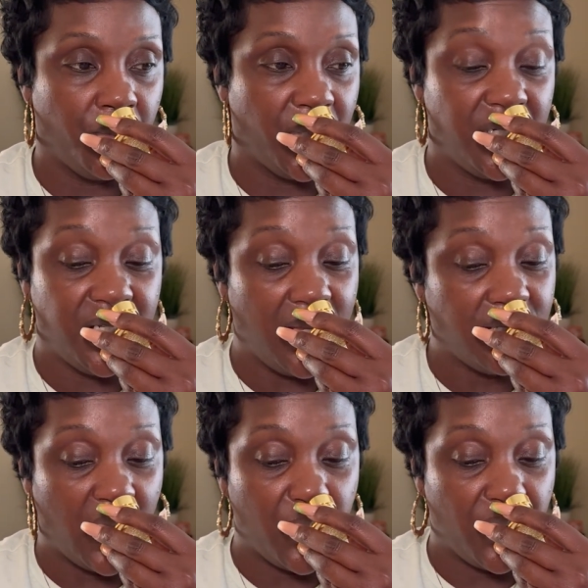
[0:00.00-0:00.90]
a
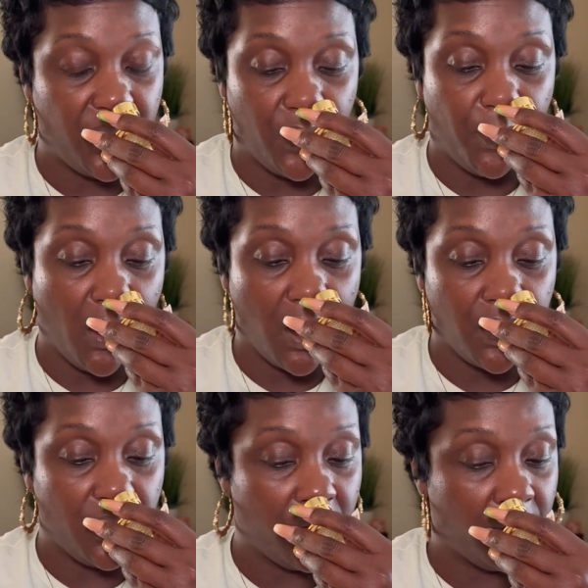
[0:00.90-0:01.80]
date with your
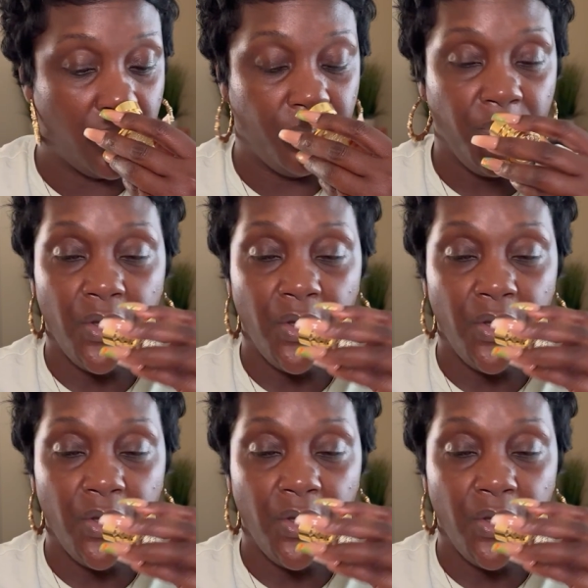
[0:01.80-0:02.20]
partner.